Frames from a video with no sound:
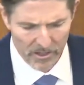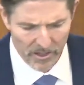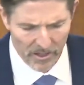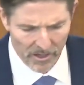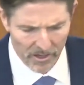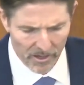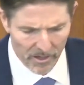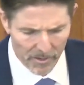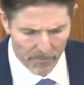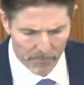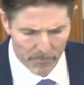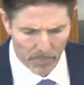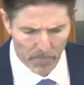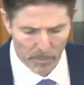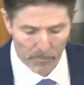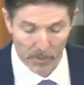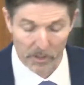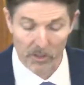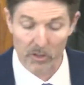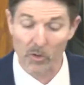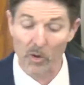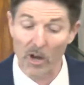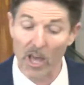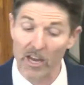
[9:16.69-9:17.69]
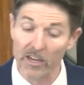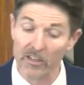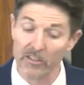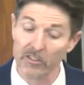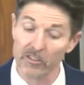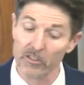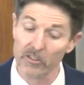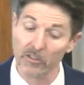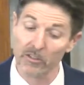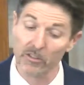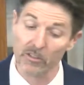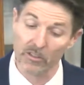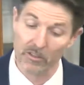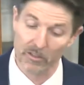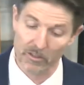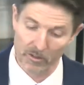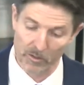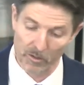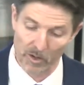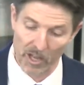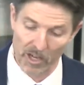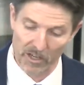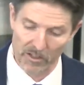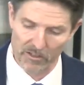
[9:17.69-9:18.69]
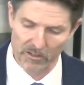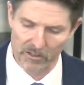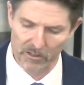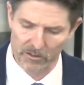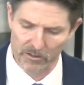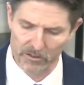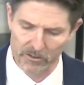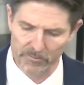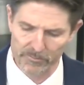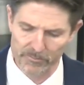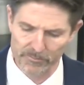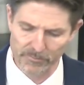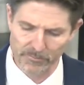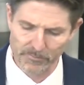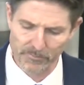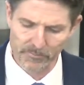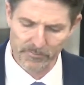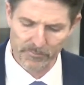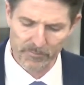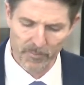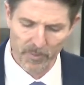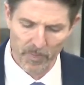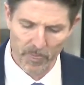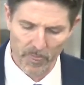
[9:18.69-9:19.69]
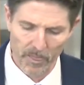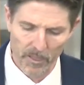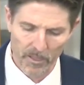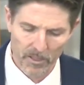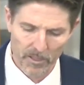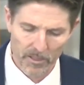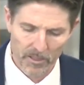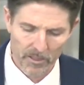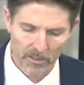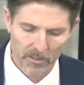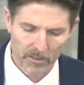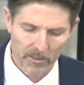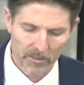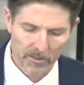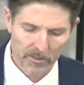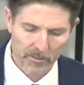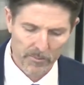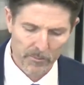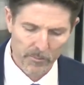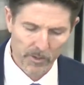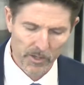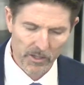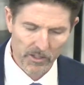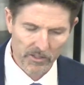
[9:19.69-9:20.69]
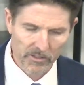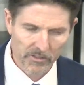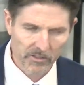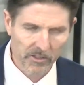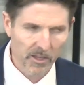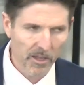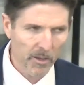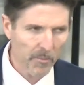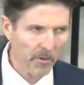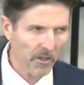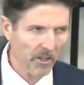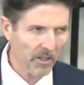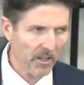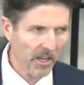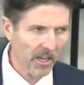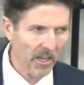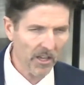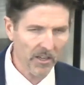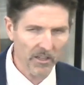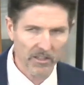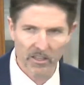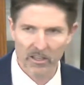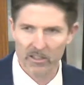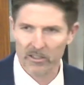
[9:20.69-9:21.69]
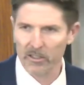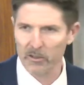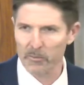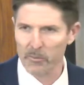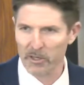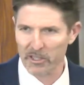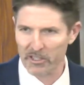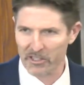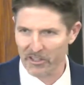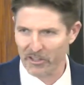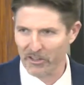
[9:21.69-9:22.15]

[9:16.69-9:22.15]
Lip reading: But gratitude. But he's able to lay on a little bit of